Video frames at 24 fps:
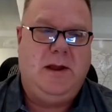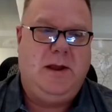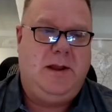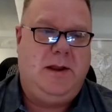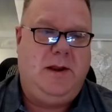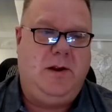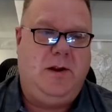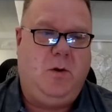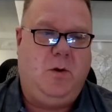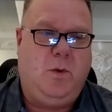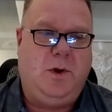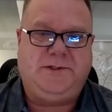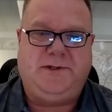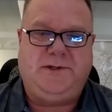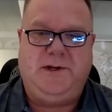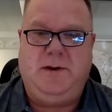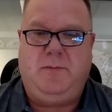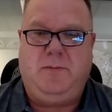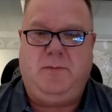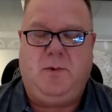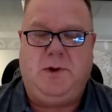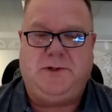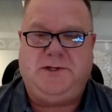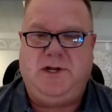What's in
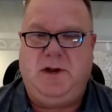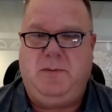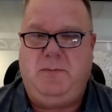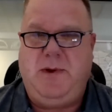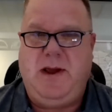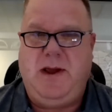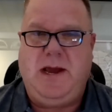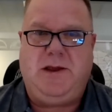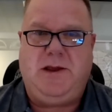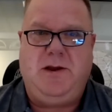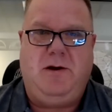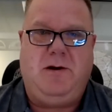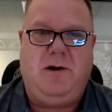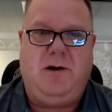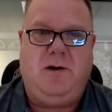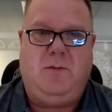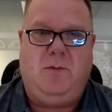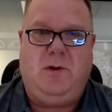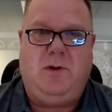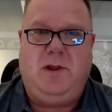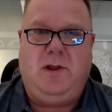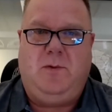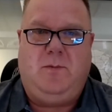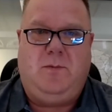the backyard?
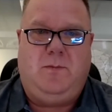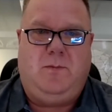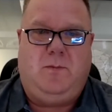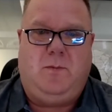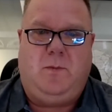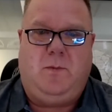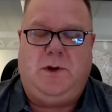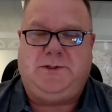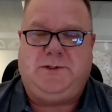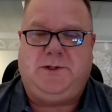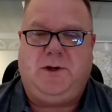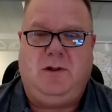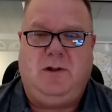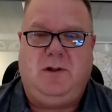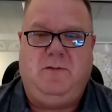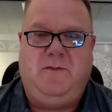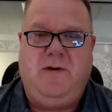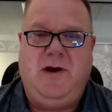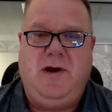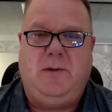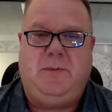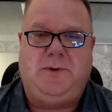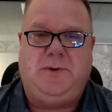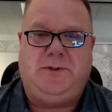Really, what's all
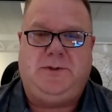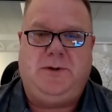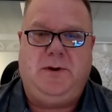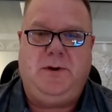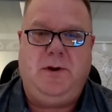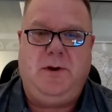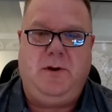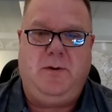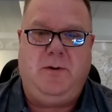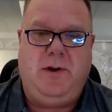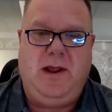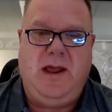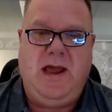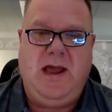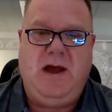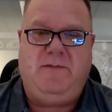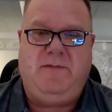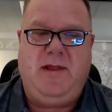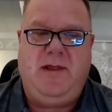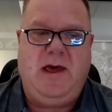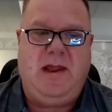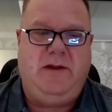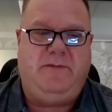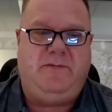available to you? And
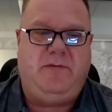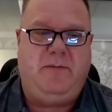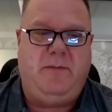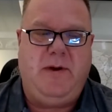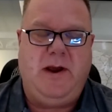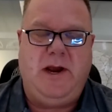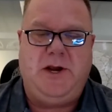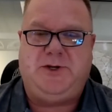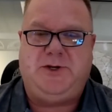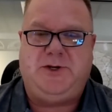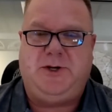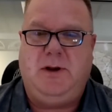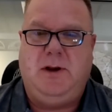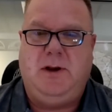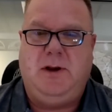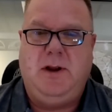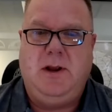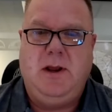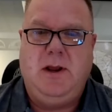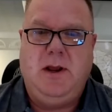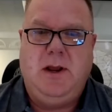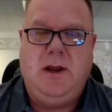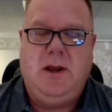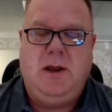having that information,
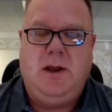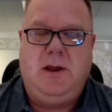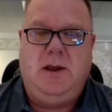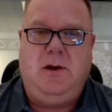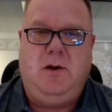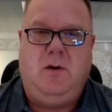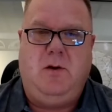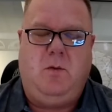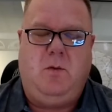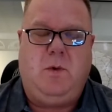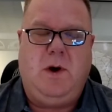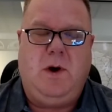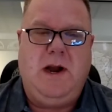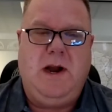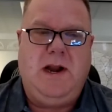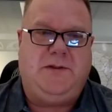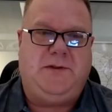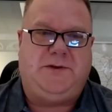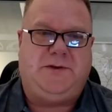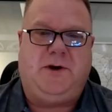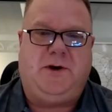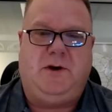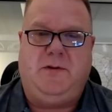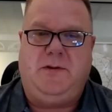right at
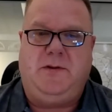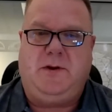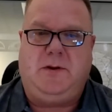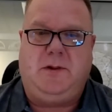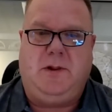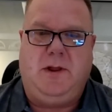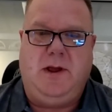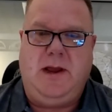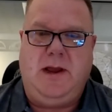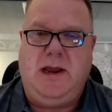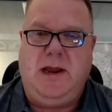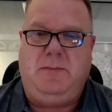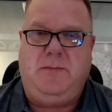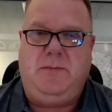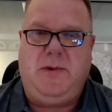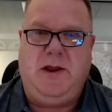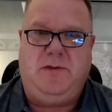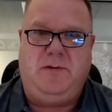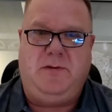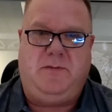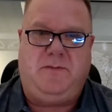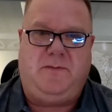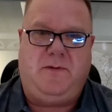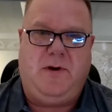the start of the claim,
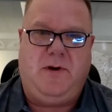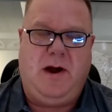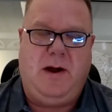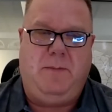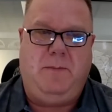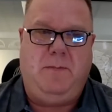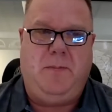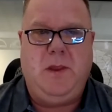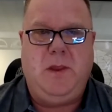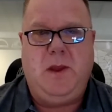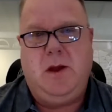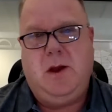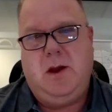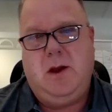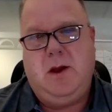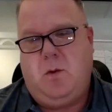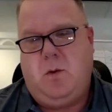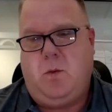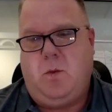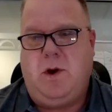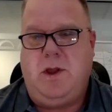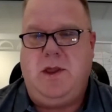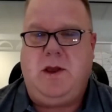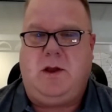either from
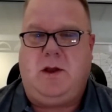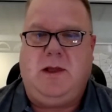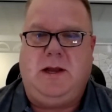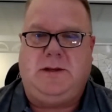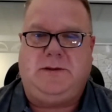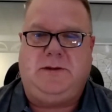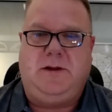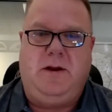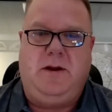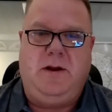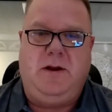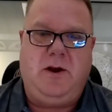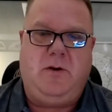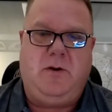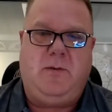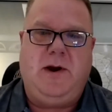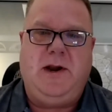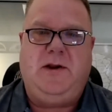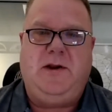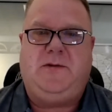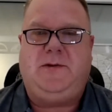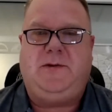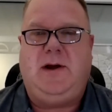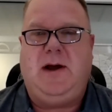what you collected on the
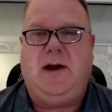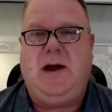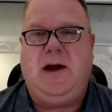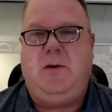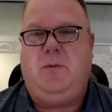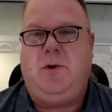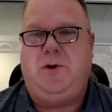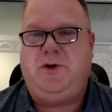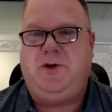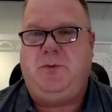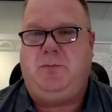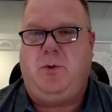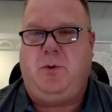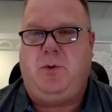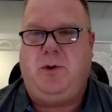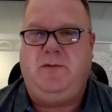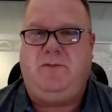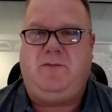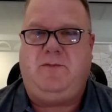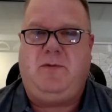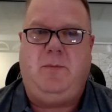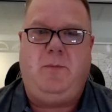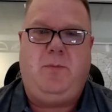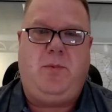underwriting side, what you pulled
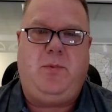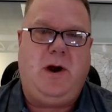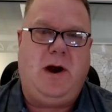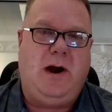in from